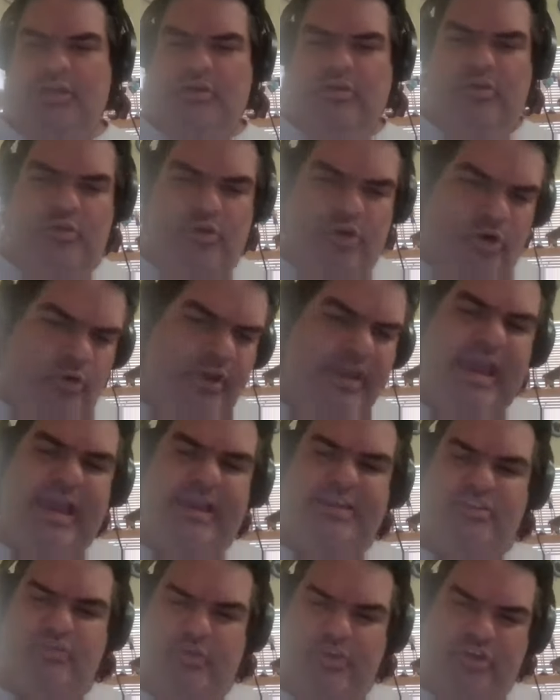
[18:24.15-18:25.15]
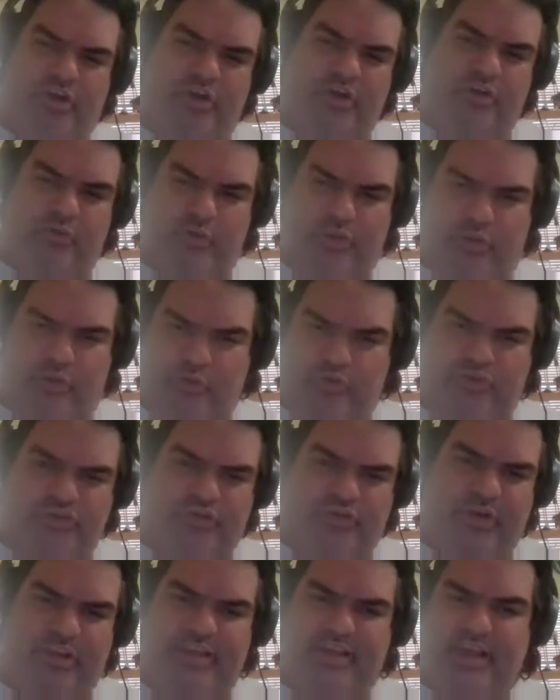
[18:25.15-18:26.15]
Your reaction when you heard with those
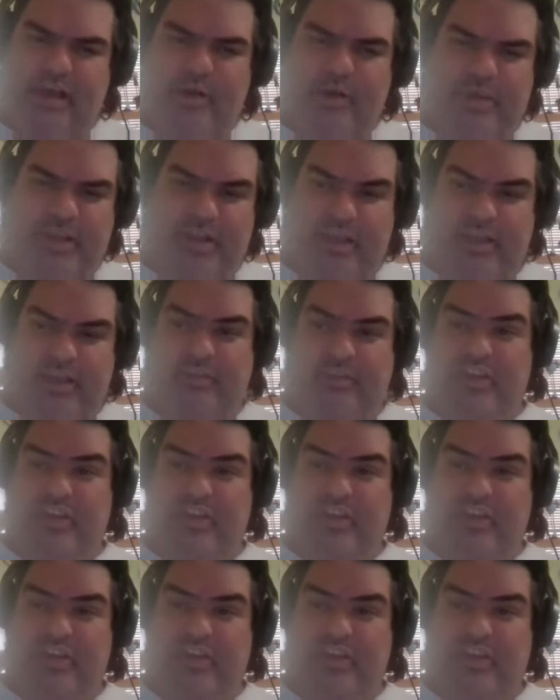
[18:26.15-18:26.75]
3 coming in,